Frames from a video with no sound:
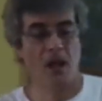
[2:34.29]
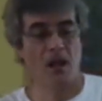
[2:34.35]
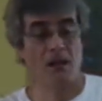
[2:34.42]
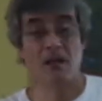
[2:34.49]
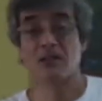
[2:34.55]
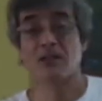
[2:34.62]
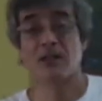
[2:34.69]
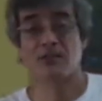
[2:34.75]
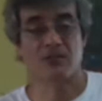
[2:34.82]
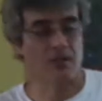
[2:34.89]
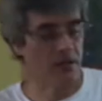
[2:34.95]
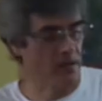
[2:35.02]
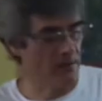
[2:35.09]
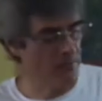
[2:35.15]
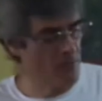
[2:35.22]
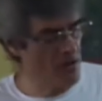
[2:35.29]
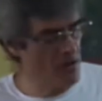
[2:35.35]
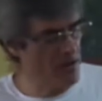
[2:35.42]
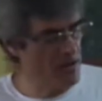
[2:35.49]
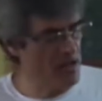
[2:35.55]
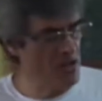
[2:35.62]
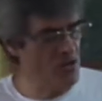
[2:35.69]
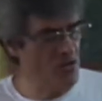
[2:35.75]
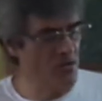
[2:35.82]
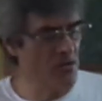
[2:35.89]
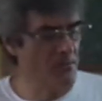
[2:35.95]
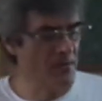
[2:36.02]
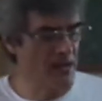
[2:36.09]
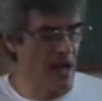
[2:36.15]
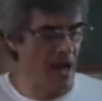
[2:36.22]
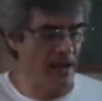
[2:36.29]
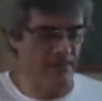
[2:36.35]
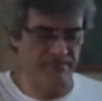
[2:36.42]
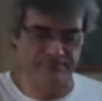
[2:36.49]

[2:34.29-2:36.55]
let's get started. Well, issue number nine.